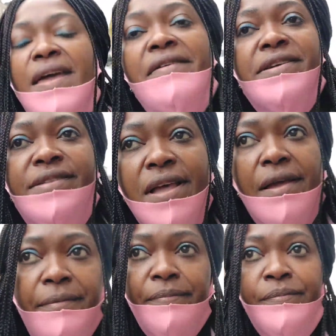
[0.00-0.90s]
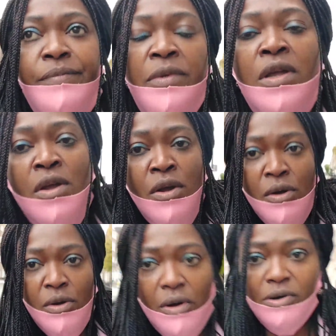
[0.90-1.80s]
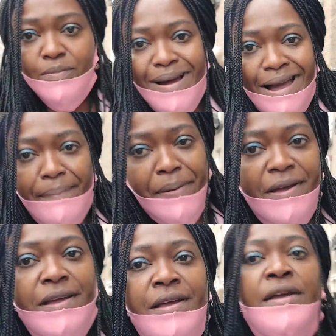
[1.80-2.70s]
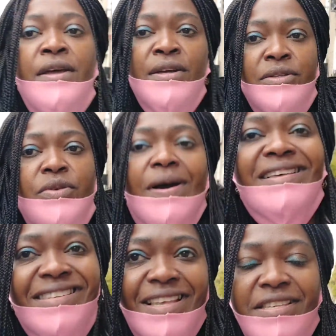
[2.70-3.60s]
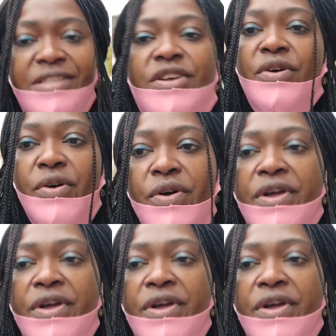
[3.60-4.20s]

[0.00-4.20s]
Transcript: there is a Google map to assist you